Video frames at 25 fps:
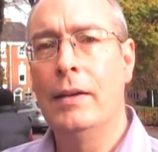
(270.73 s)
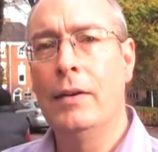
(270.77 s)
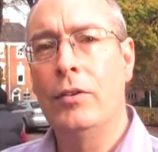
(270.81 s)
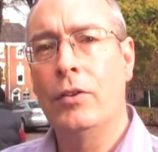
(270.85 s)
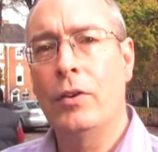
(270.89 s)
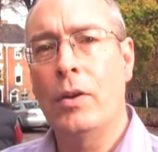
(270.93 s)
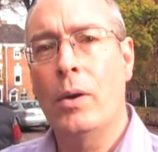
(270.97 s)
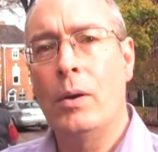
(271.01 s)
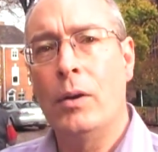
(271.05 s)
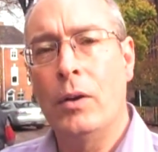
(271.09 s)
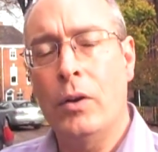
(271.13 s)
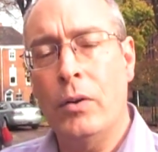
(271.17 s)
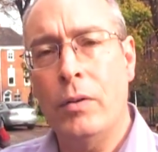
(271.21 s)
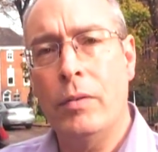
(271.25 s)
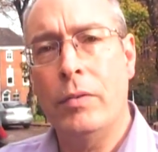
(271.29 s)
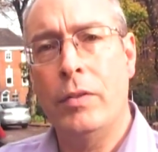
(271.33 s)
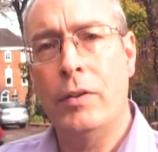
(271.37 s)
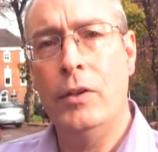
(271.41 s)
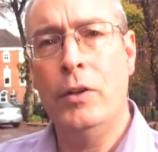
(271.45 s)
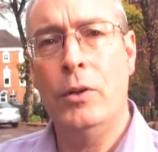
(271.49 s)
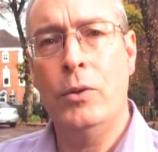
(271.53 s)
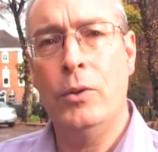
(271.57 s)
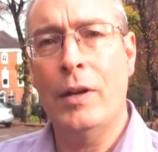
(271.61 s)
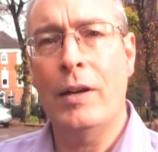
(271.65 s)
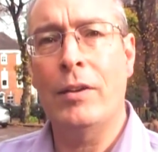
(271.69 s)
So a lot of
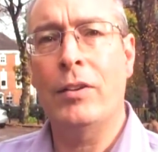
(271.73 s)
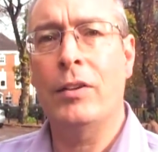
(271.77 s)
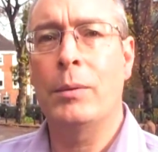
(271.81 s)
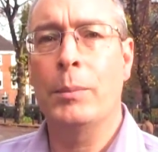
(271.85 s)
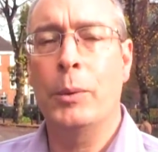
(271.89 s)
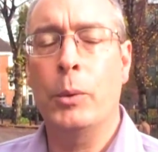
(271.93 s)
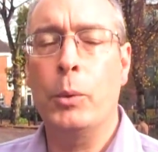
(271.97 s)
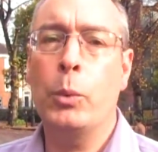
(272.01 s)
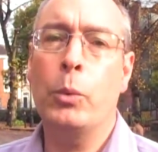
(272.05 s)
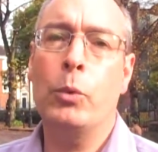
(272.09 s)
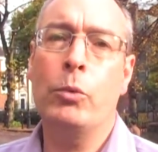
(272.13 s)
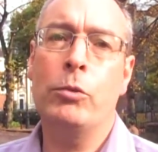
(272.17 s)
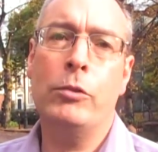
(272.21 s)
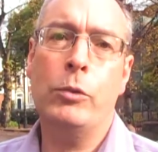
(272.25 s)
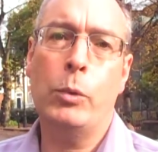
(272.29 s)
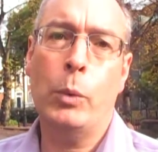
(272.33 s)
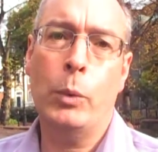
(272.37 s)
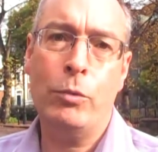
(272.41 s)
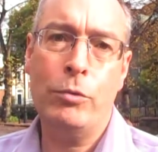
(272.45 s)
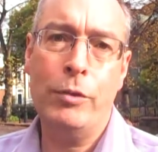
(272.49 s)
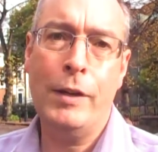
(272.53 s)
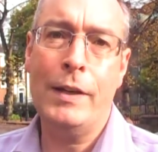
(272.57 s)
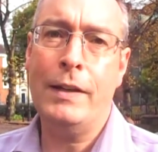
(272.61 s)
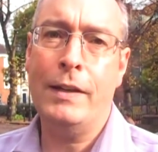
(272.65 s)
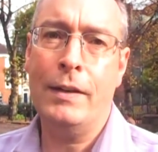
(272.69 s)
the New Testament
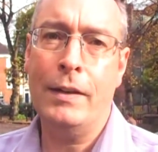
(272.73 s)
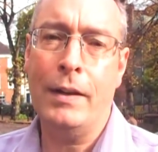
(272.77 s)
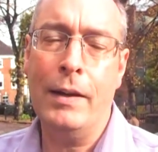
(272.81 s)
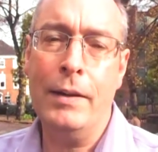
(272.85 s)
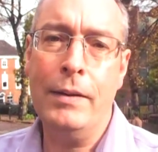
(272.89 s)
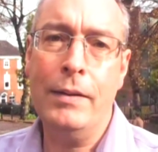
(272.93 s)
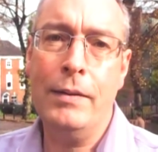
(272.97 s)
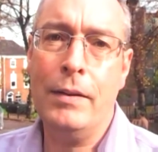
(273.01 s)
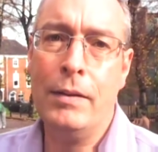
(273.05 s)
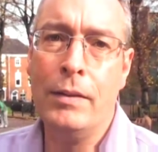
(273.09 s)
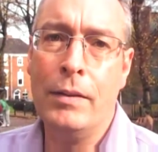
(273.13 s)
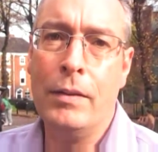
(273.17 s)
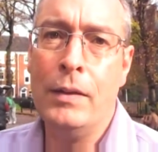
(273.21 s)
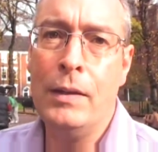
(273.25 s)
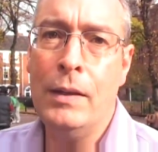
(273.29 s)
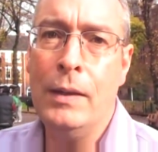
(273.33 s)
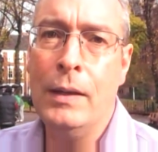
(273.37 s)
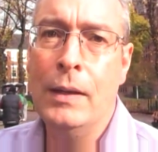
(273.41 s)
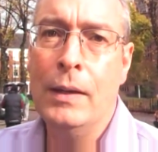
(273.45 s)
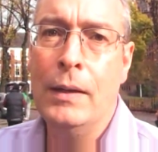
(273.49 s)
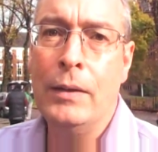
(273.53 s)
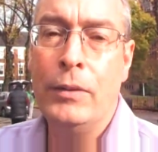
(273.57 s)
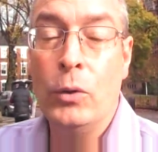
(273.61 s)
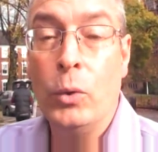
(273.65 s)
was written under the